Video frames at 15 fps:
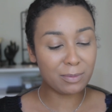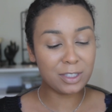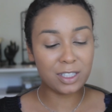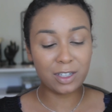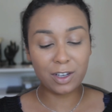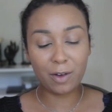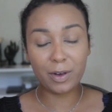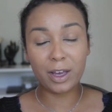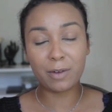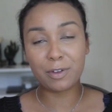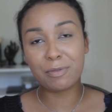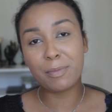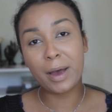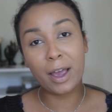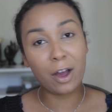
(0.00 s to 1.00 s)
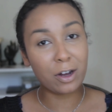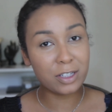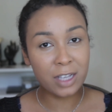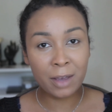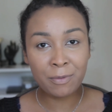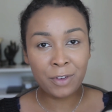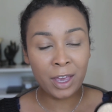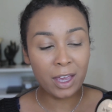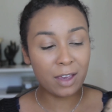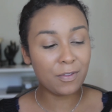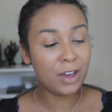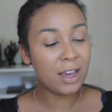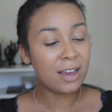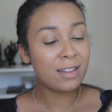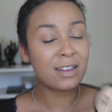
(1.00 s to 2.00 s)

I'm just gonna go in with my all-time fave.